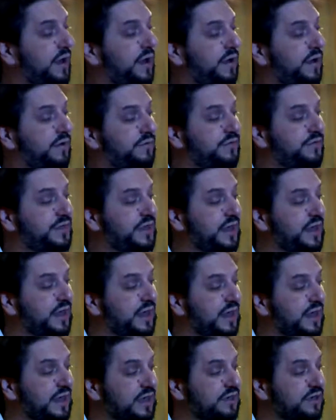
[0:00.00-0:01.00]
of the
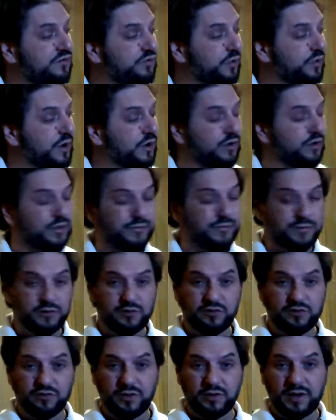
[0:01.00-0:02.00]
E string or the
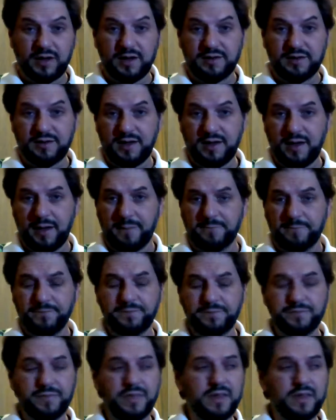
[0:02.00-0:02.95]
first string on top.